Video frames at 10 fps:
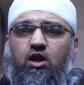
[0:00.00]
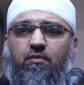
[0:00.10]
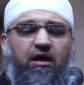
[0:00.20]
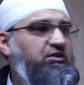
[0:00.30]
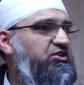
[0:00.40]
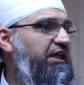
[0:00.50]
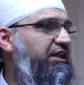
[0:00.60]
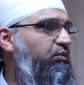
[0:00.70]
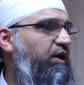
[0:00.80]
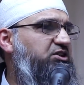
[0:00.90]
ulama inside
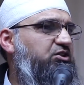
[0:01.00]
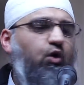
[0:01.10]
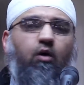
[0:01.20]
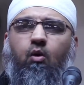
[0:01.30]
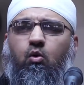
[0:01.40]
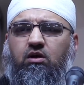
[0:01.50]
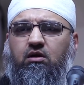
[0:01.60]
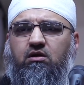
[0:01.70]
their works is qabul.